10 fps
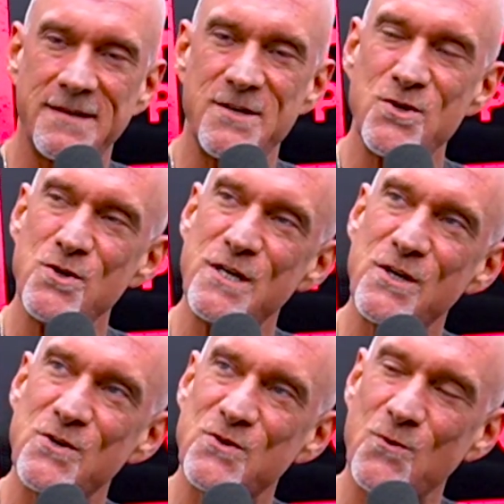New
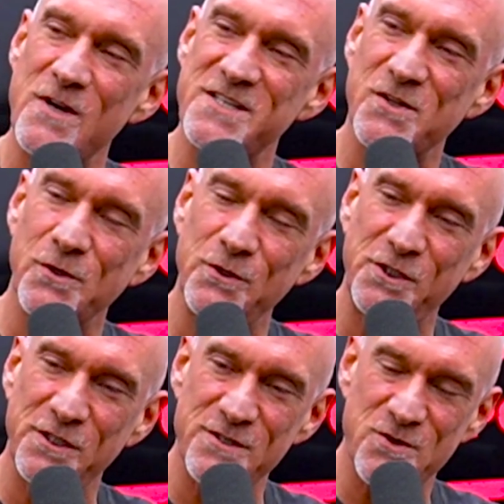Year's
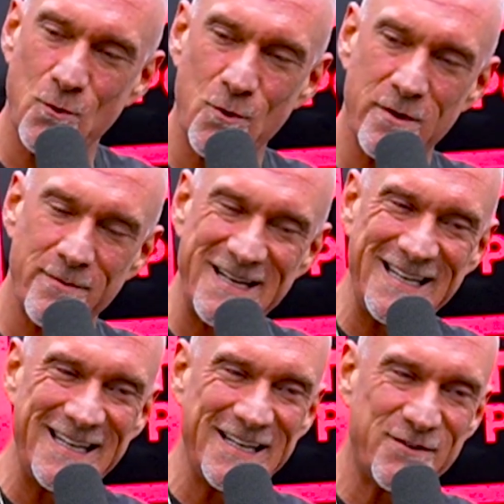resolutions or the
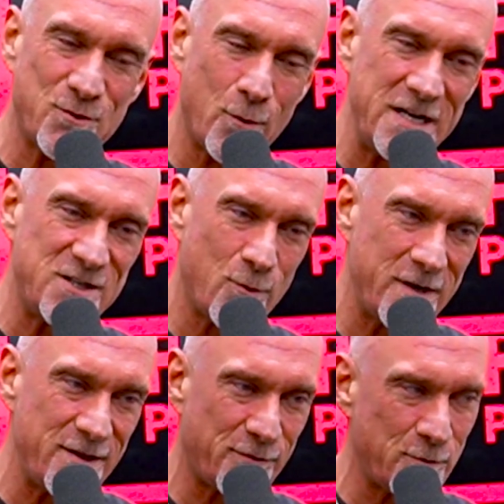beginning of
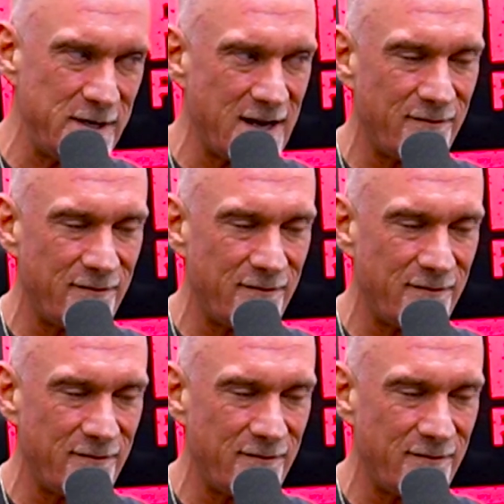2023.